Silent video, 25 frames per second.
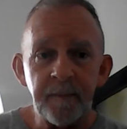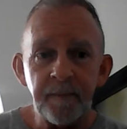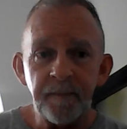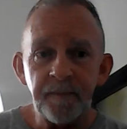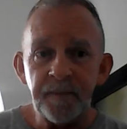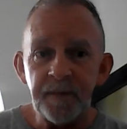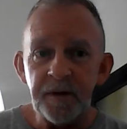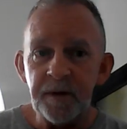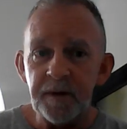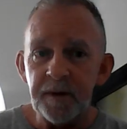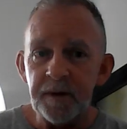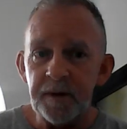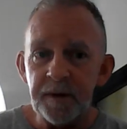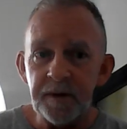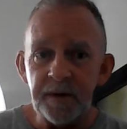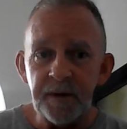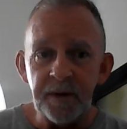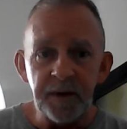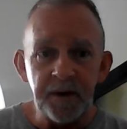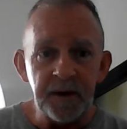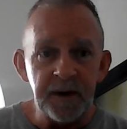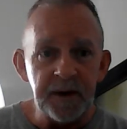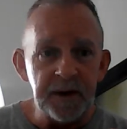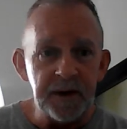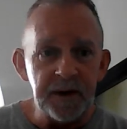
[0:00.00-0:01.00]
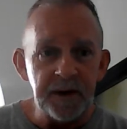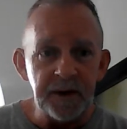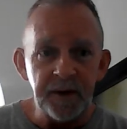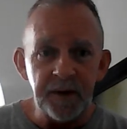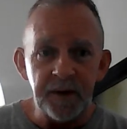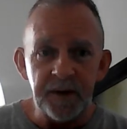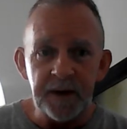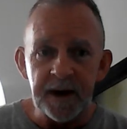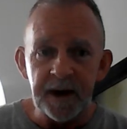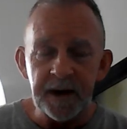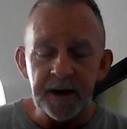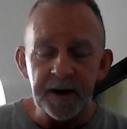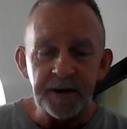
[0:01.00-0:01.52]
you, you, you
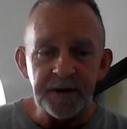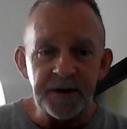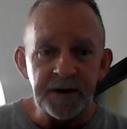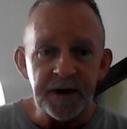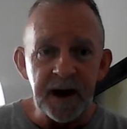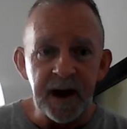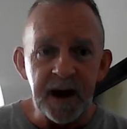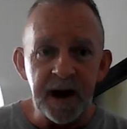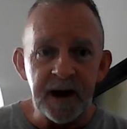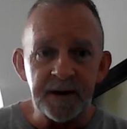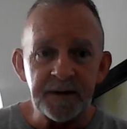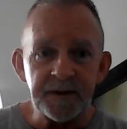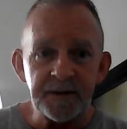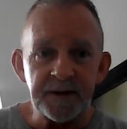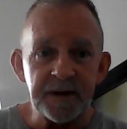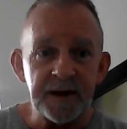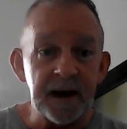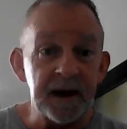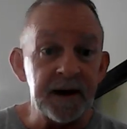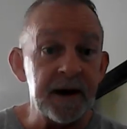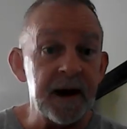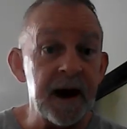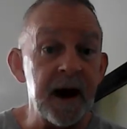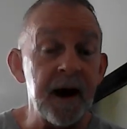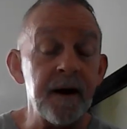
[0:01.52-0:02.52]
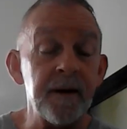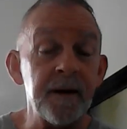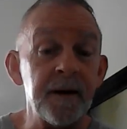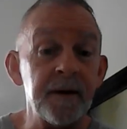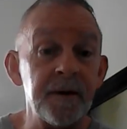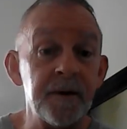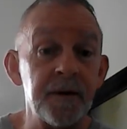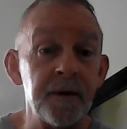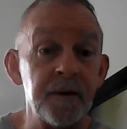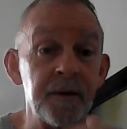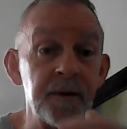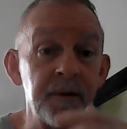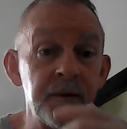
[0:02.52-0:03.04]
get a chance, get down and
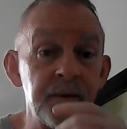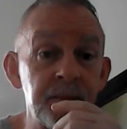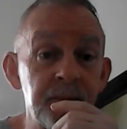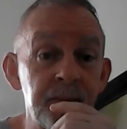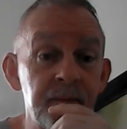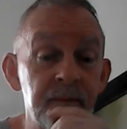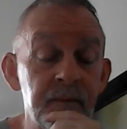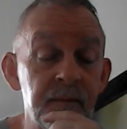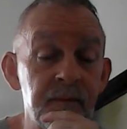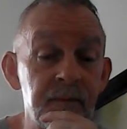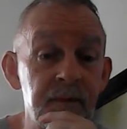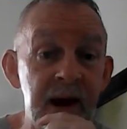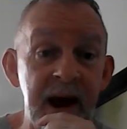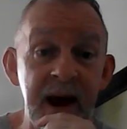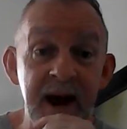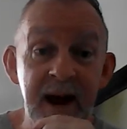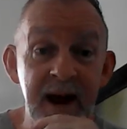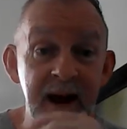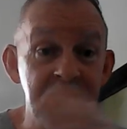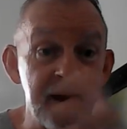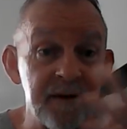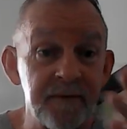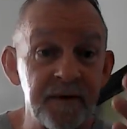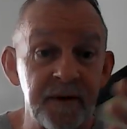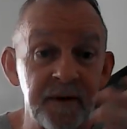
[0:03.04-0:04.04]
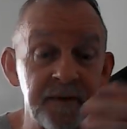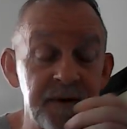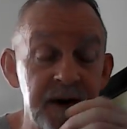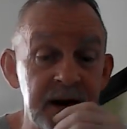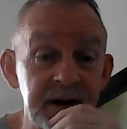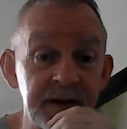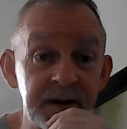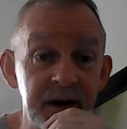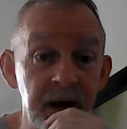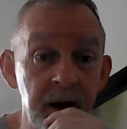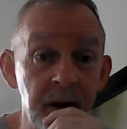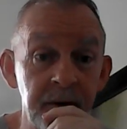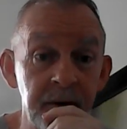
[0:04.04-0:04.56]
do five if
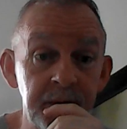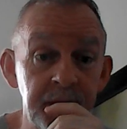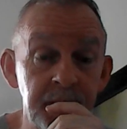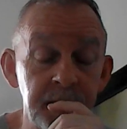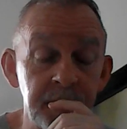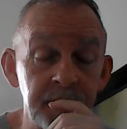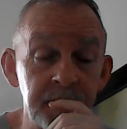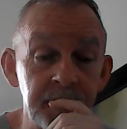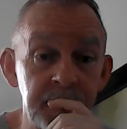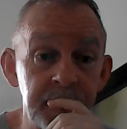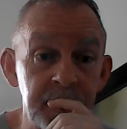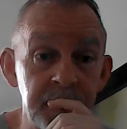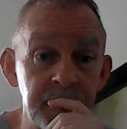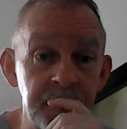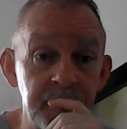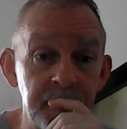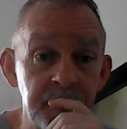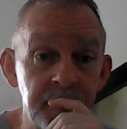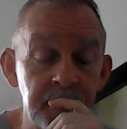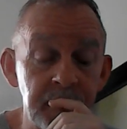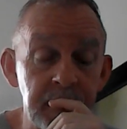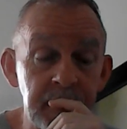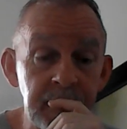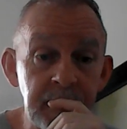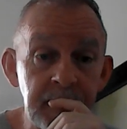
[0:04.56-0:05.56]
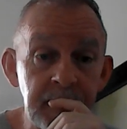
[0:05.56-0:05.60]
that's all you can do.